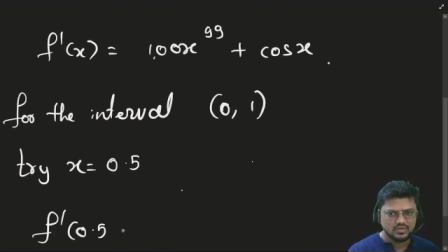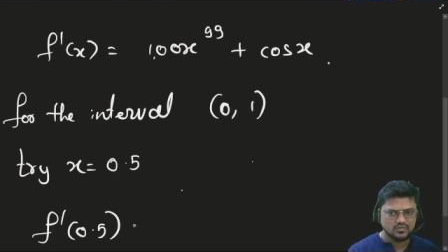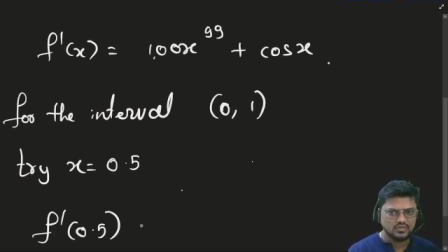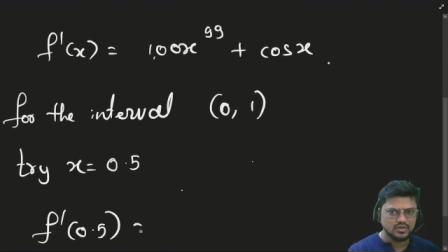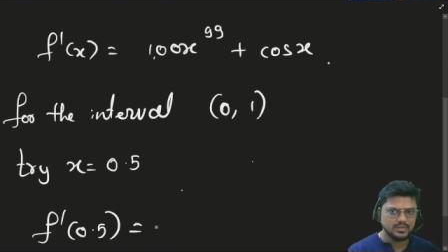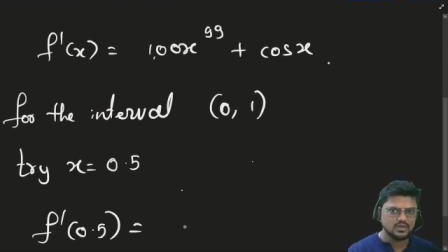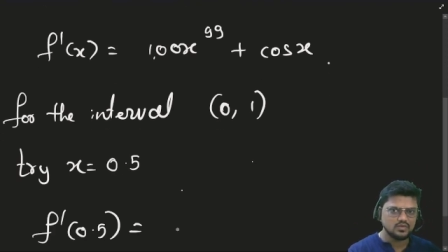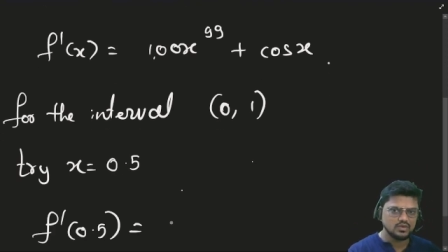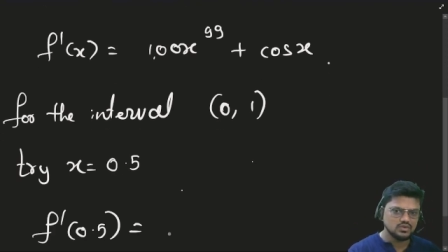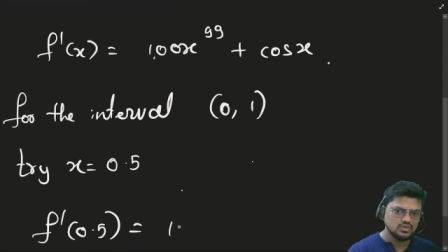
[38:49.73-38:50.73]
will be
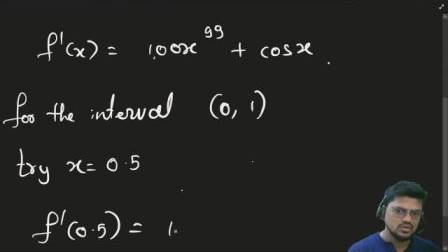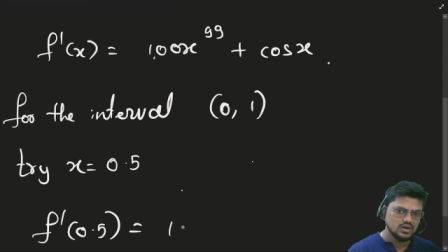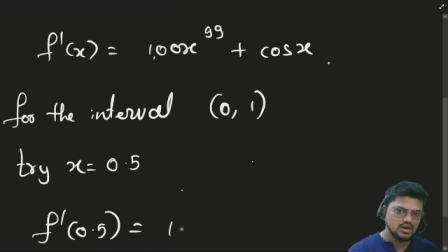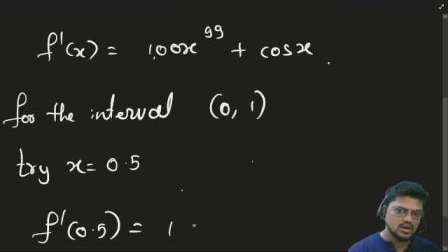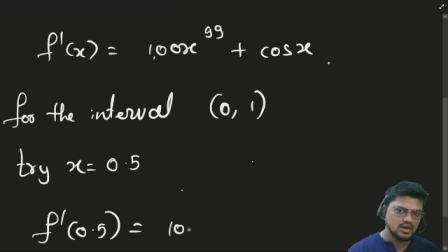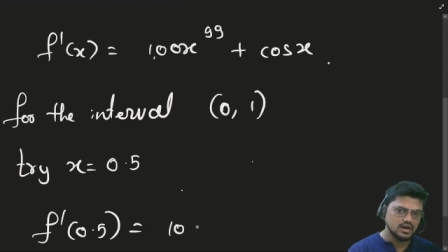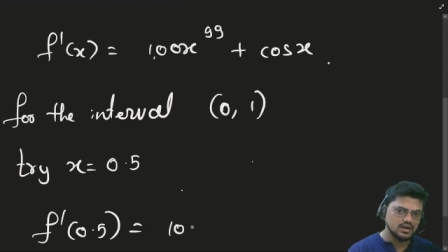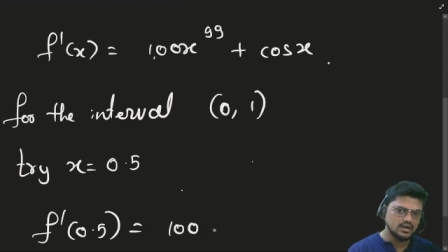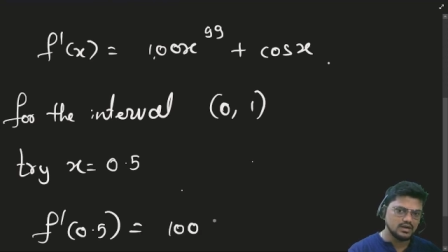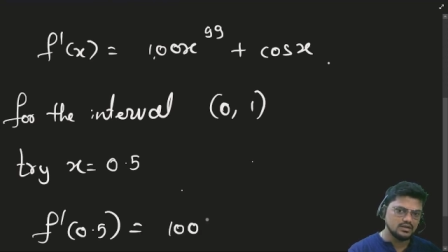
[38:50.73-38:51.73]
equal to
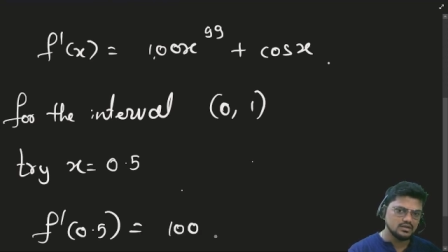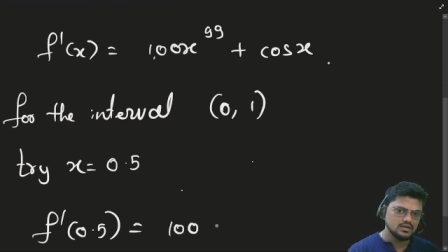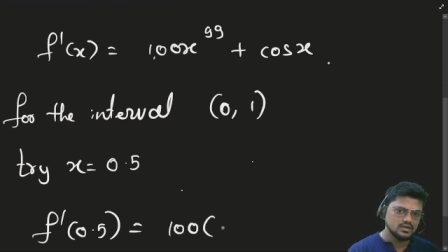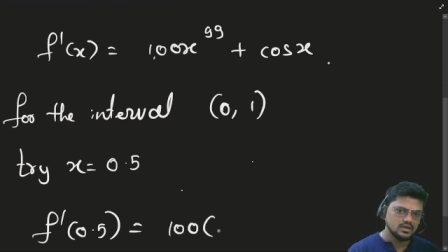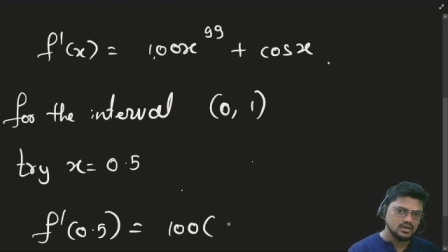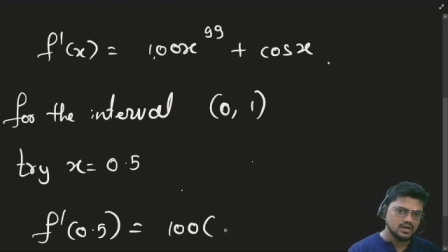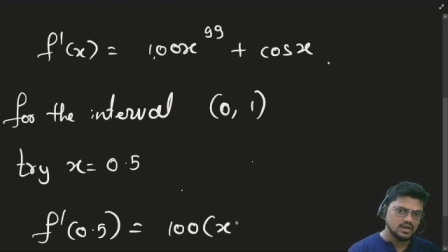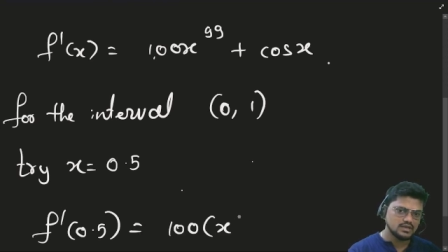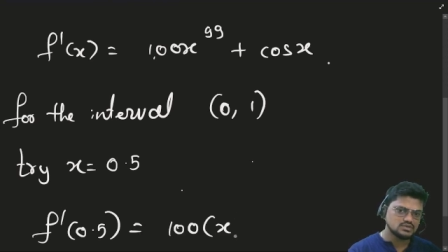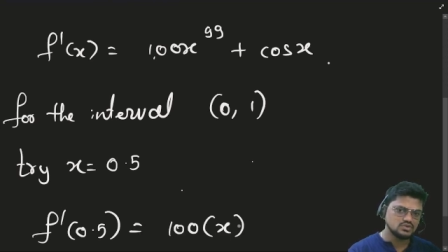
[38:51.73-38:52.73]
100
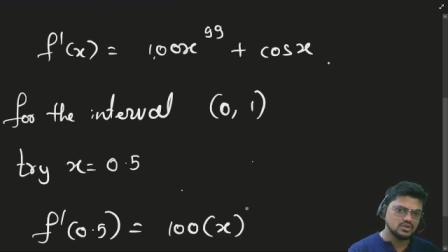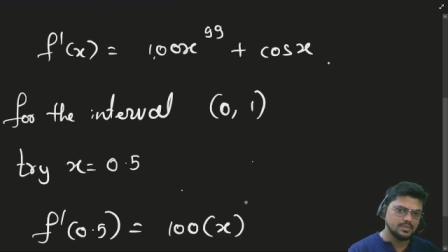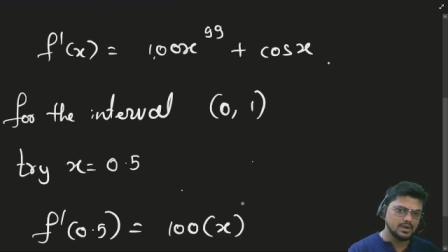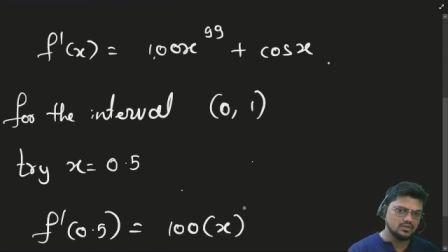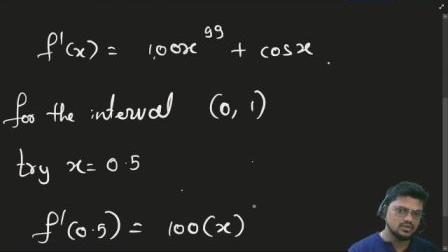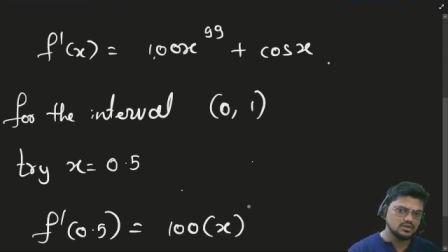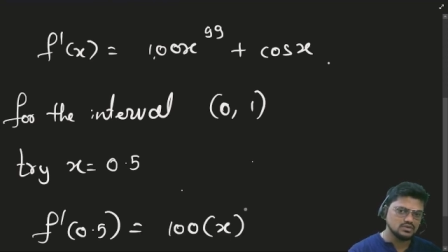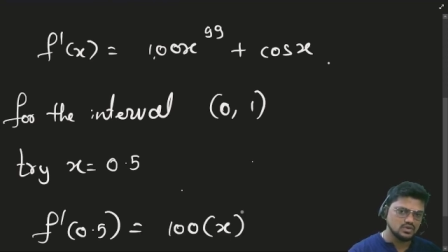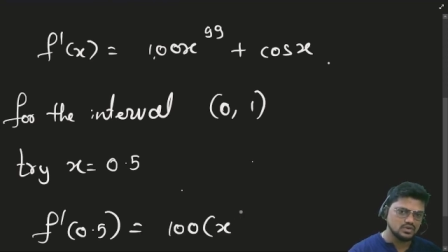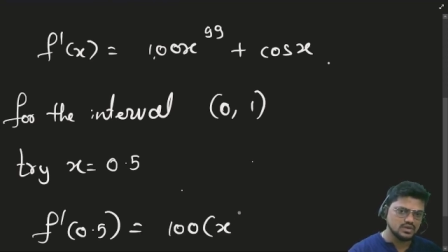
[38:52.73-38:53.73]
x to the power,
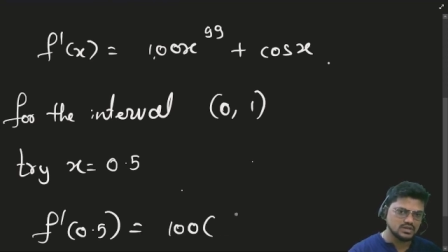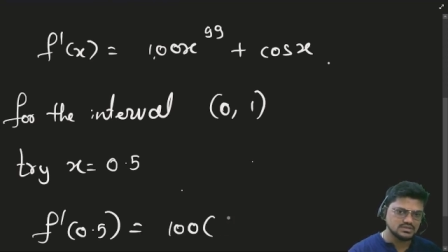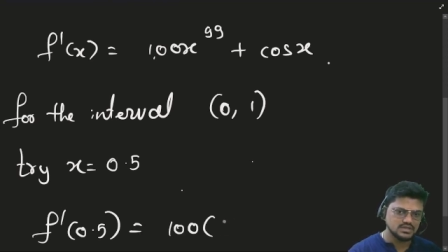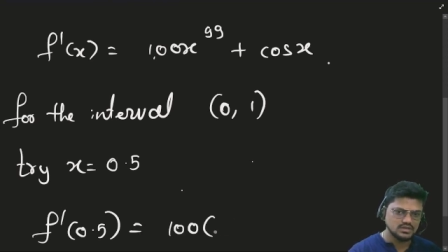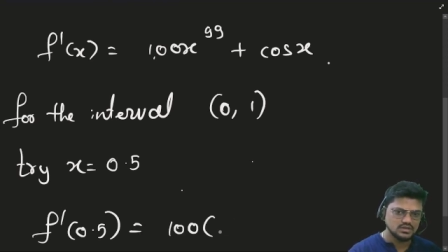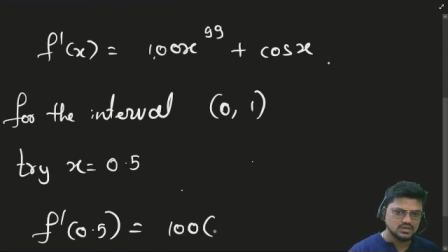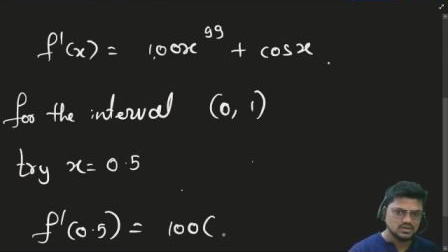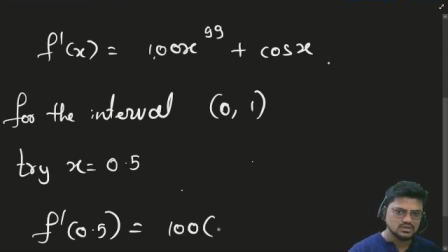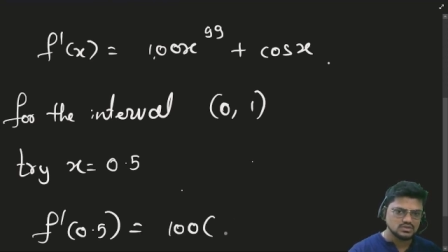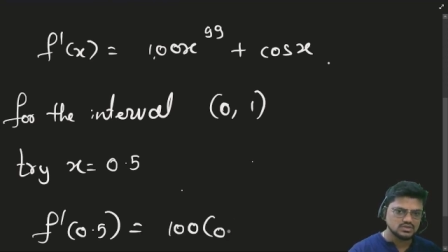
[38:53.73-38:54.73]
or you can say
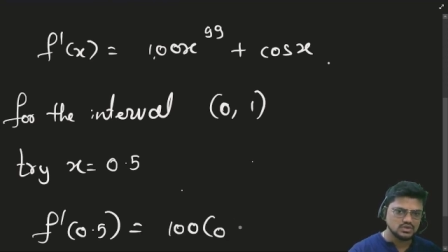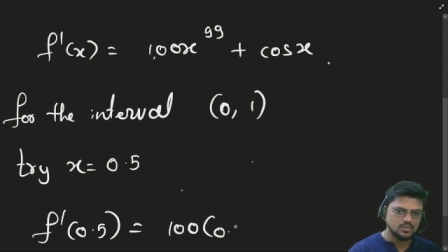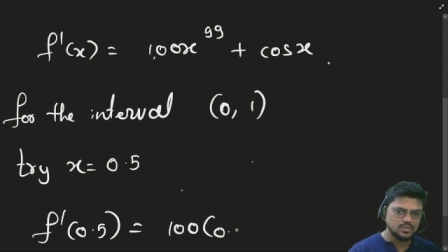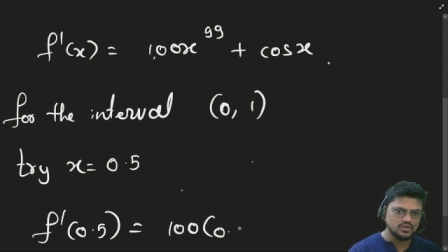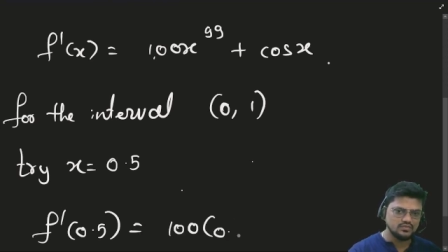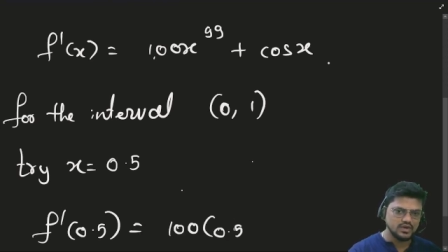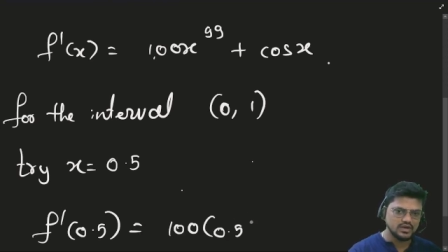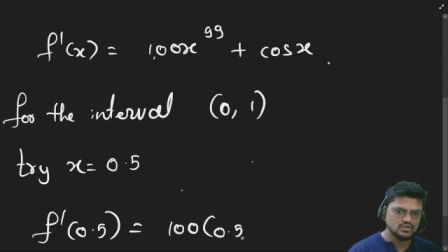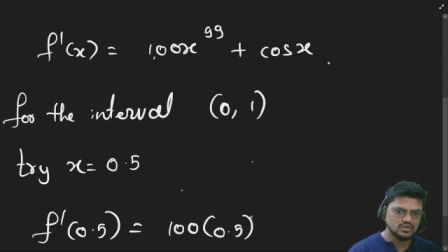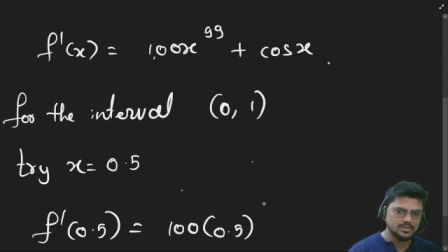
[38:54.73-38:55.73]

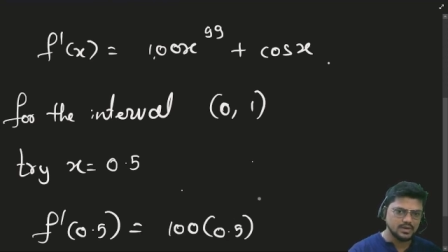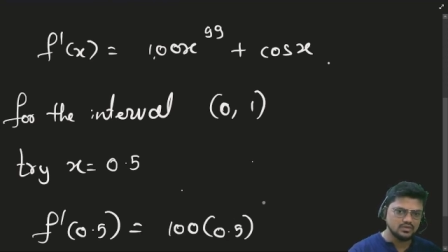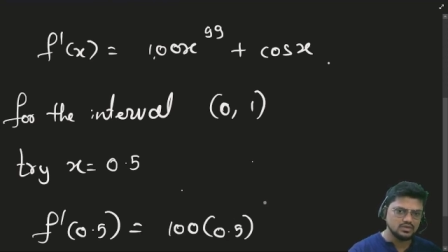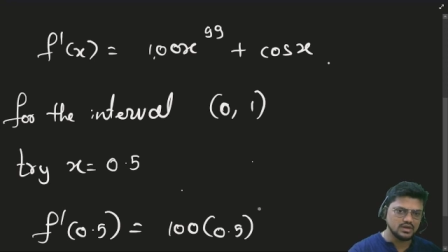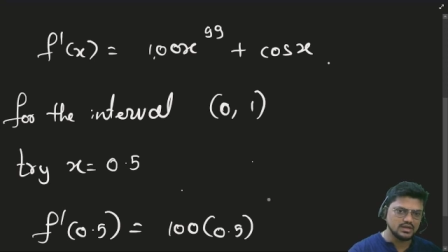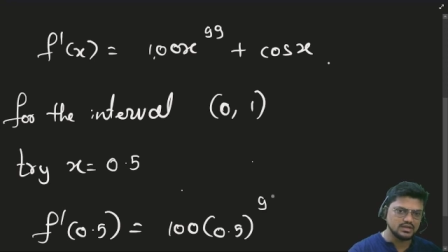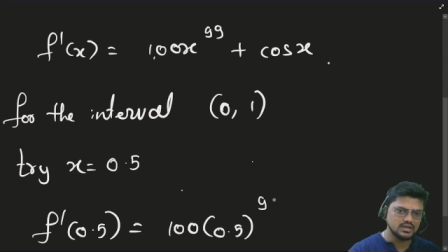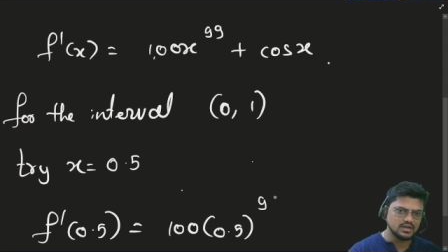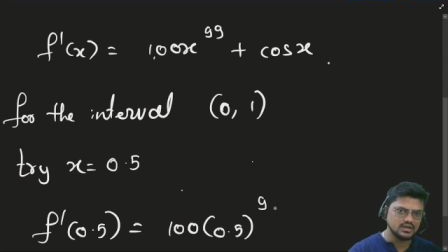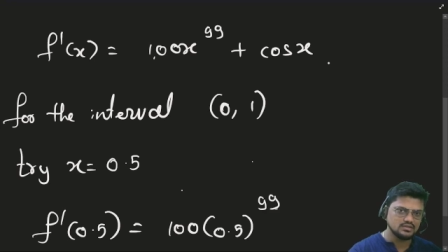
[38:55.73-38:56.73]
0.5 to the power
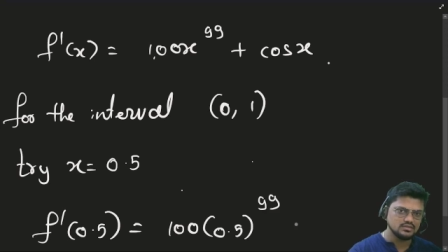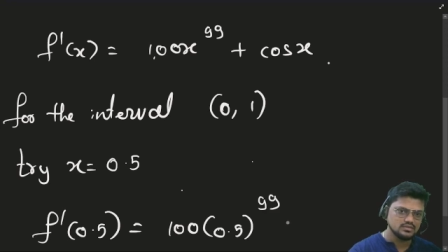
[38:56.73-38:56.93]
99